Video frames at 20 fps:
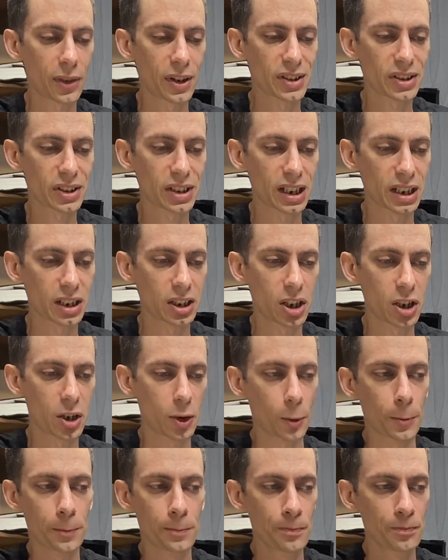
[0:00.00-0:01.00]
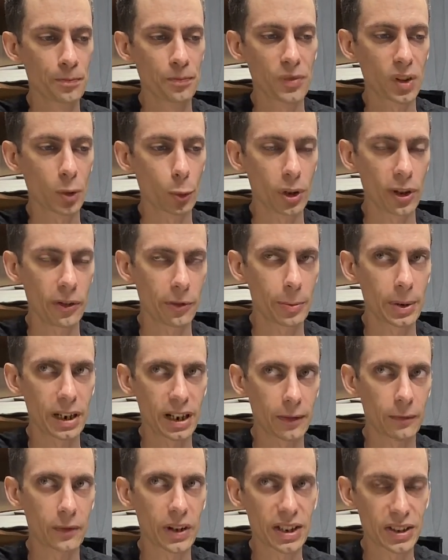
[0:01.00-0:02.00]
at this like, no, we've
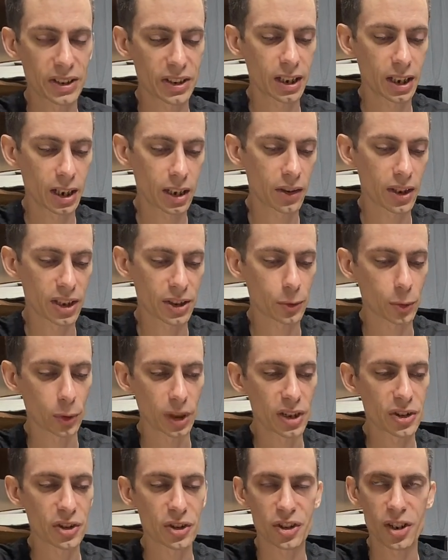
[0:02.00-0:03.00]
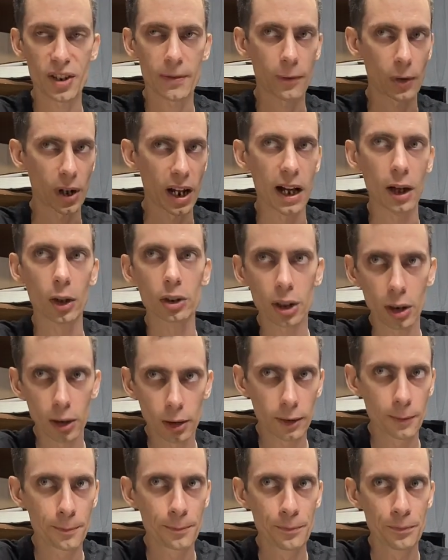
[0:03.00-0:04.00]
been investing in this relationship for how
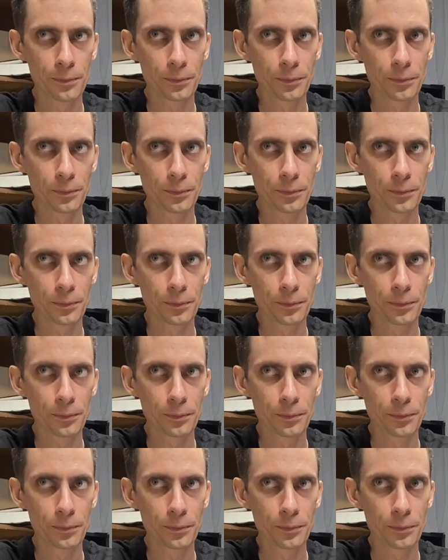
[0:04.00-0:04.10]
long?